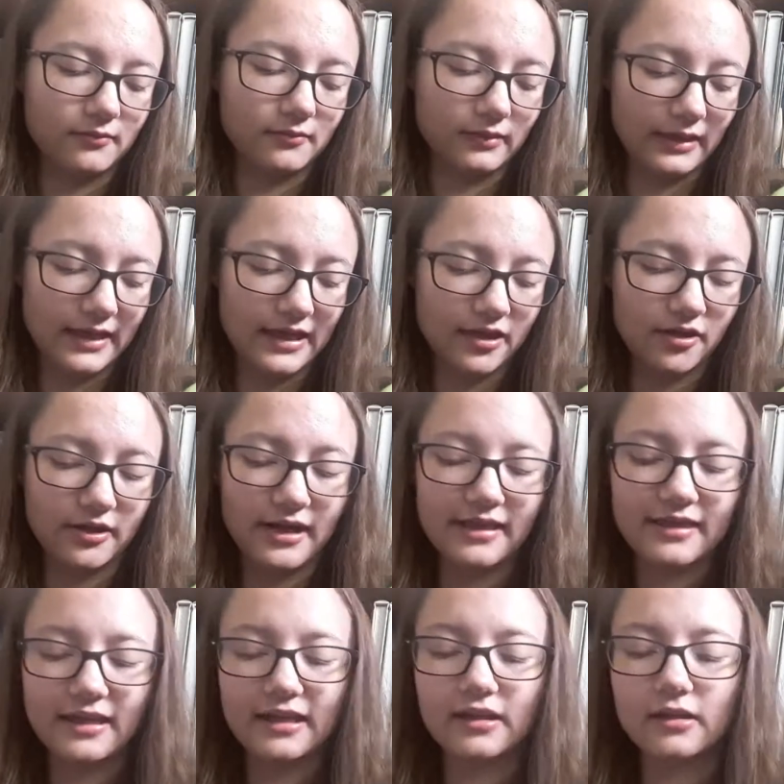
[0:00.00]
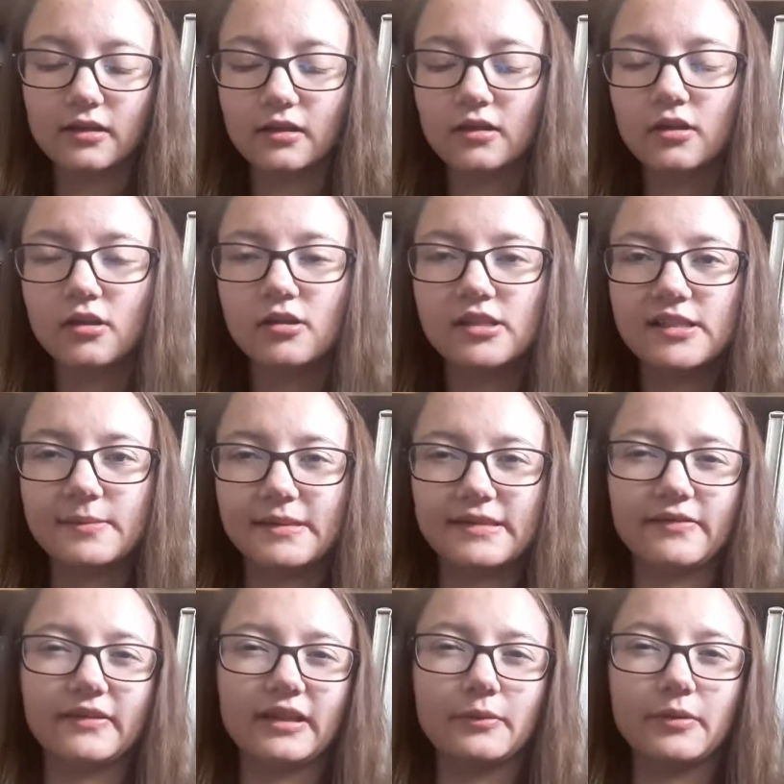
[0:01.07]
later, I think,
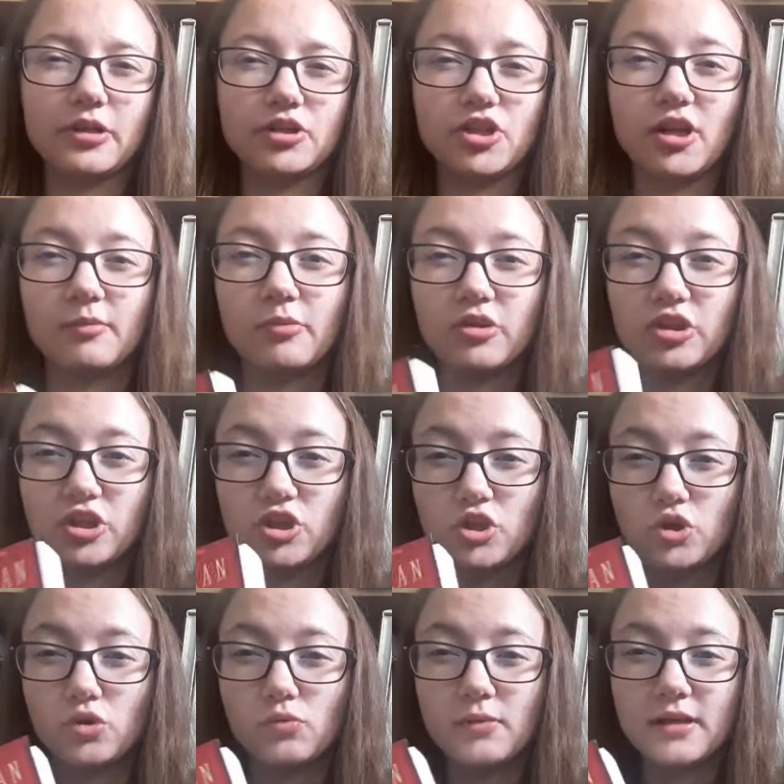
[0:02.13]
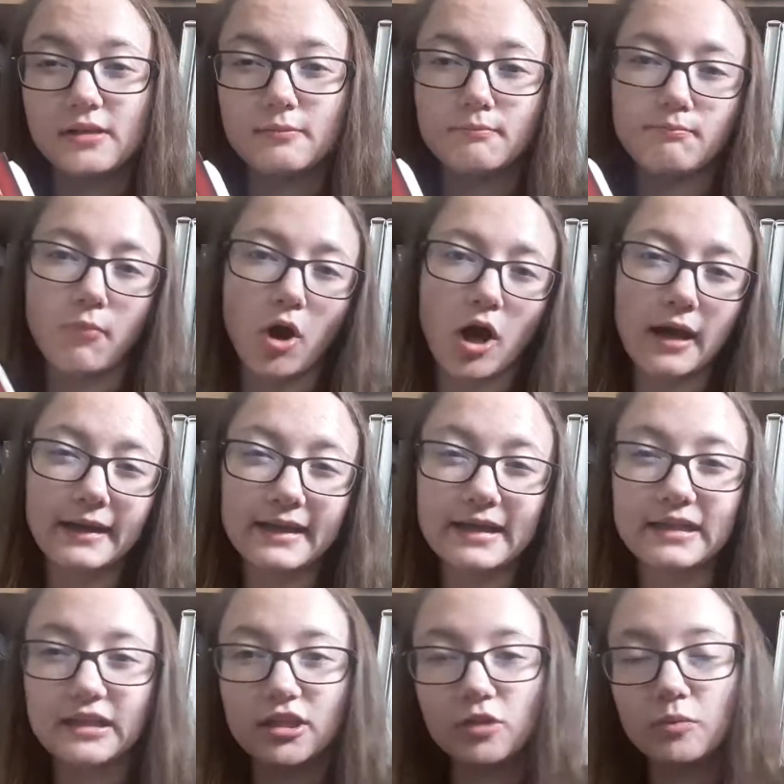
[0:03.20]
specifically when you're talking about the human body
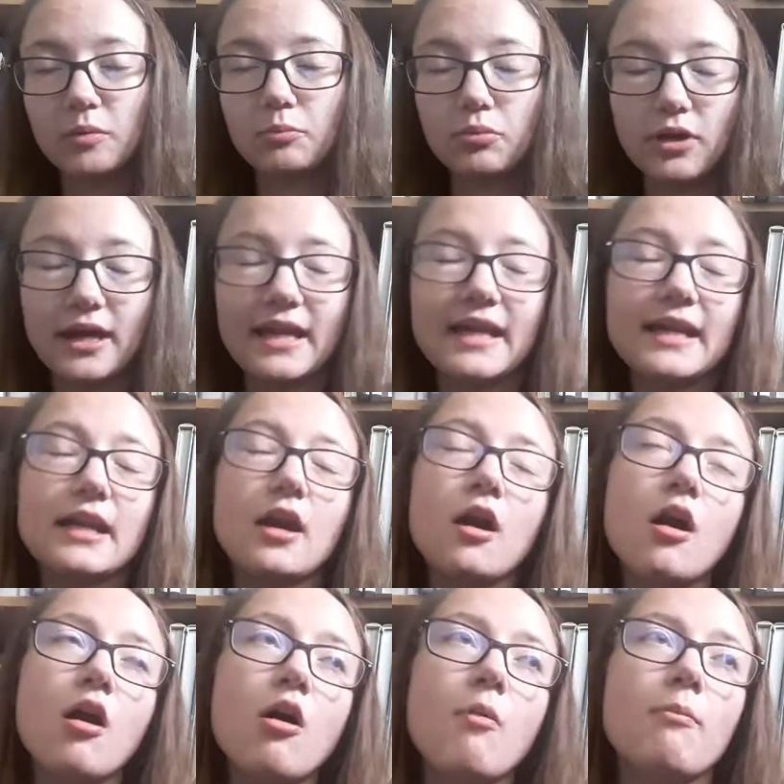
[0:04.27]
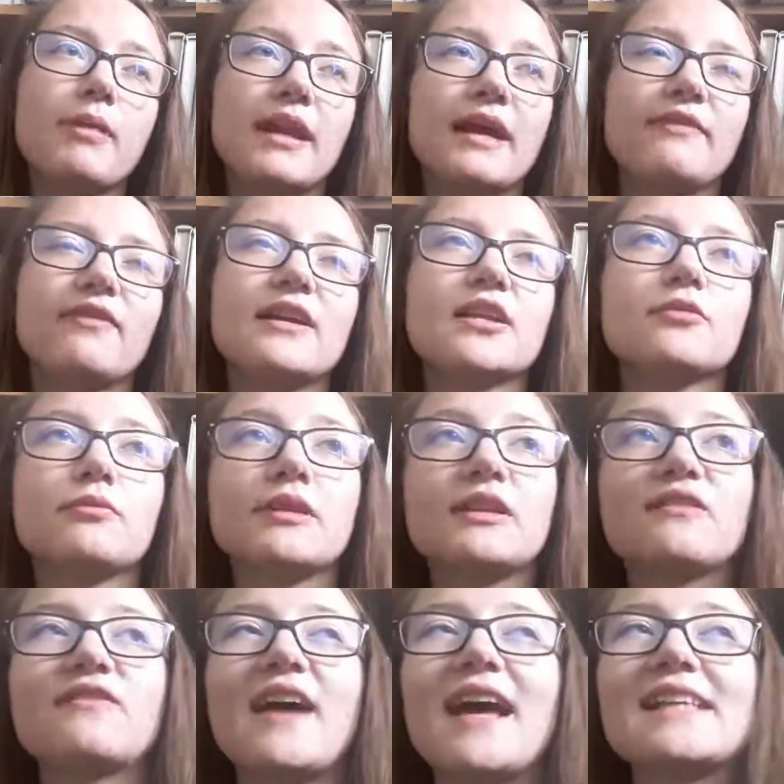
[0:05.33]
and the human brain. But I find it
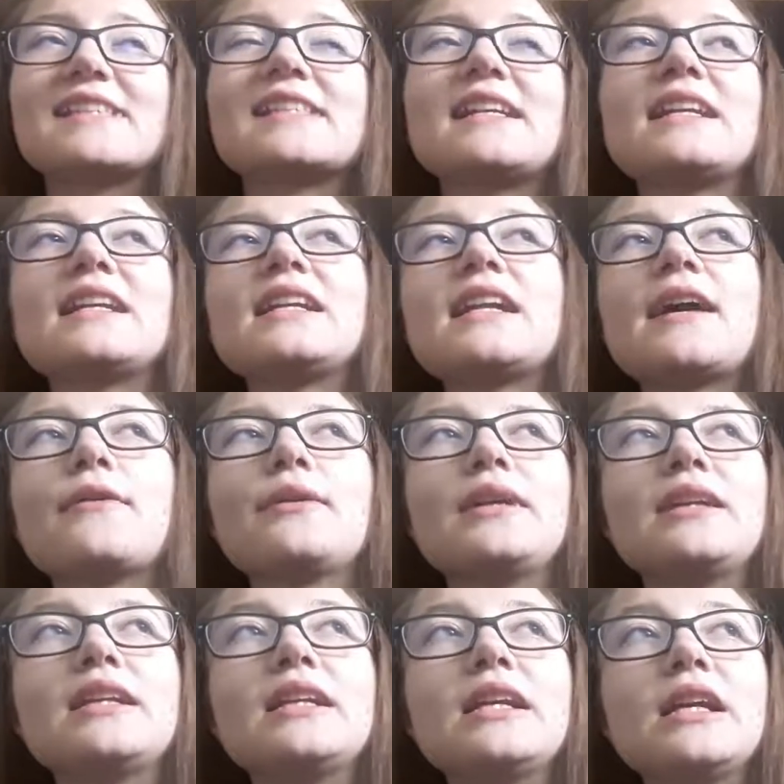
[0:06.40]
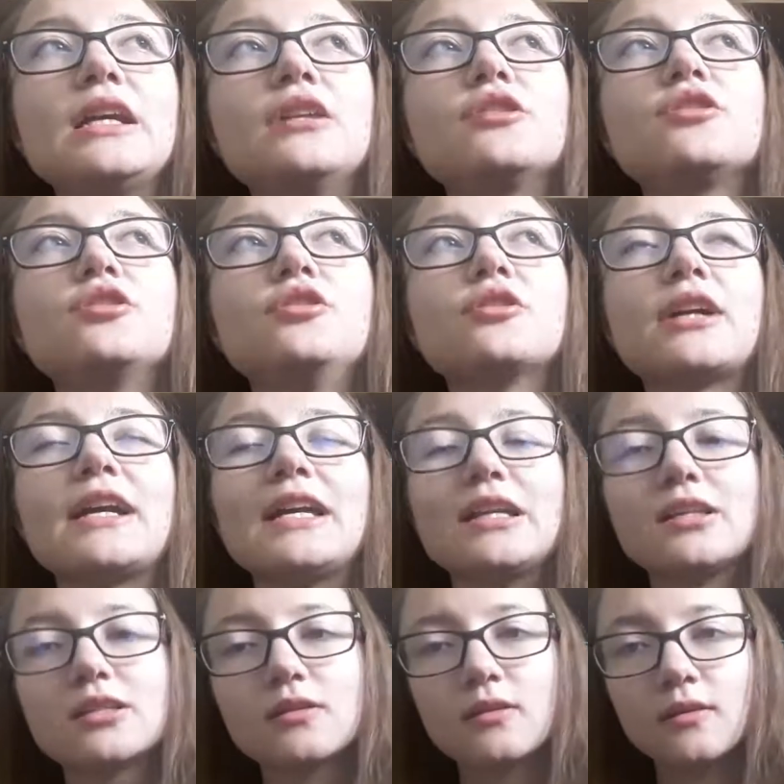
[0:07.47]
really fascinating how he can integrate
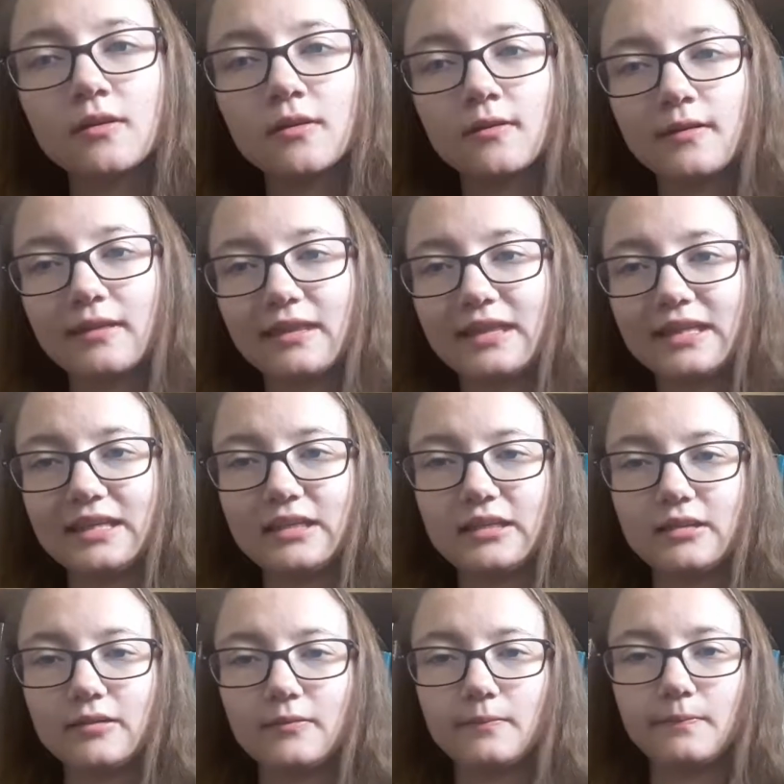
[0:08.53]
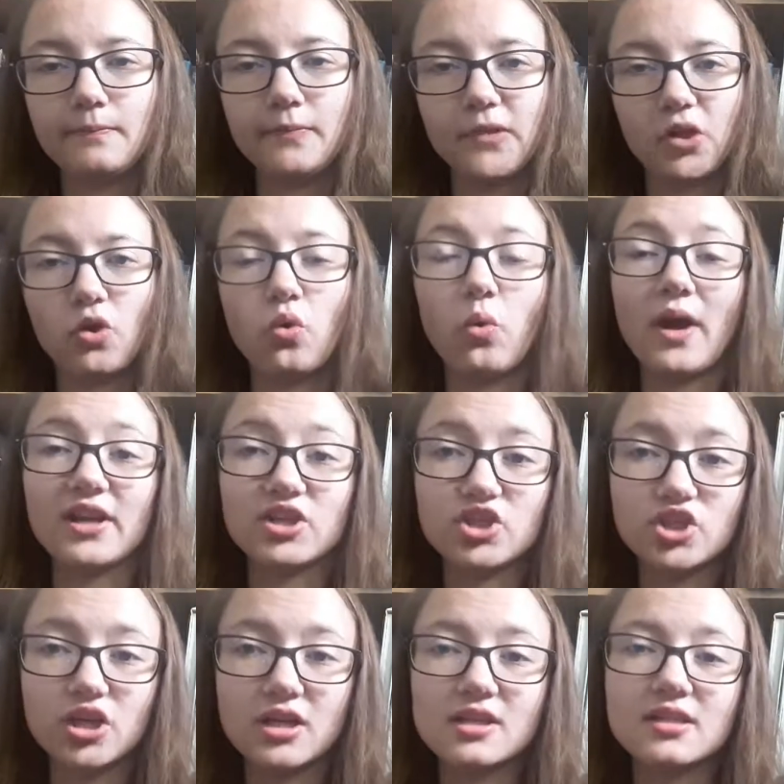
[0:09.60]
the
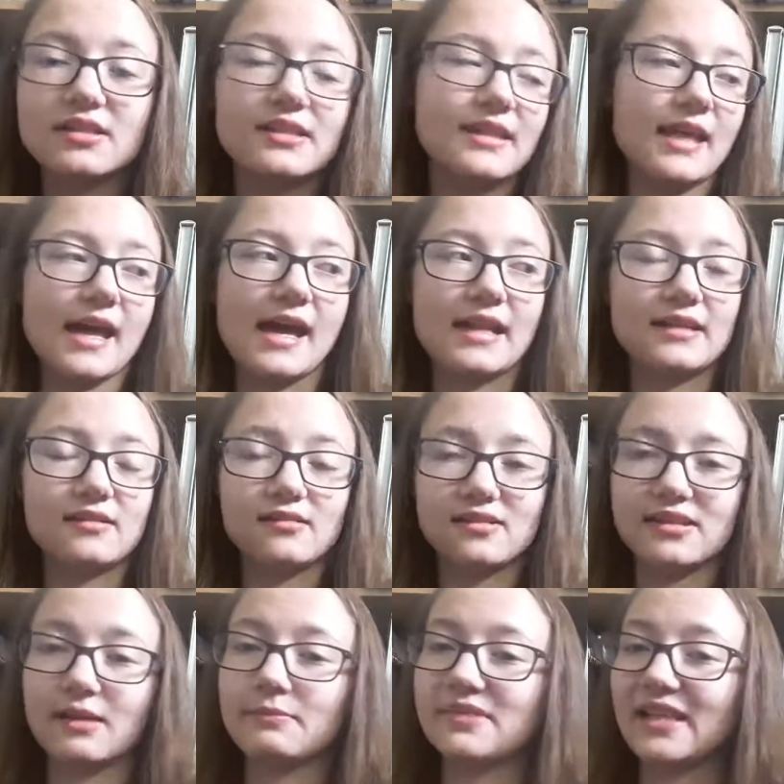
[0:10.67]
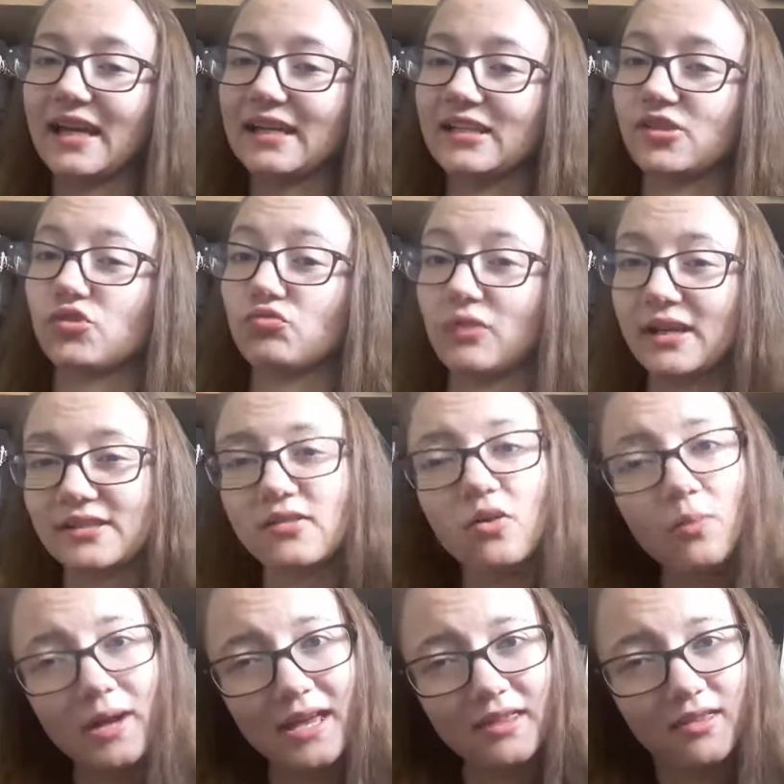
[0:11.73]
questions that some scientists
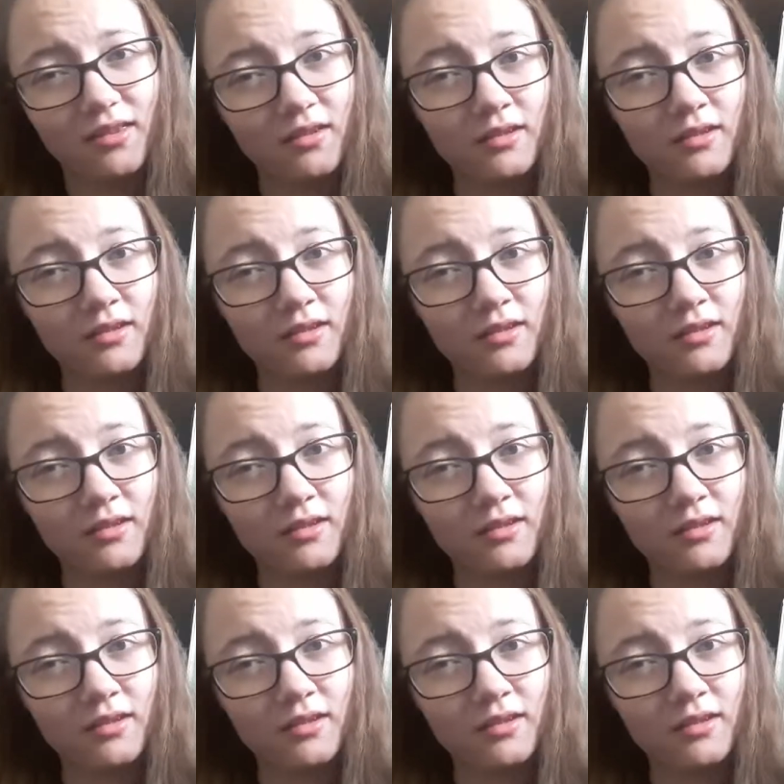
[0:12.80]
wrestle with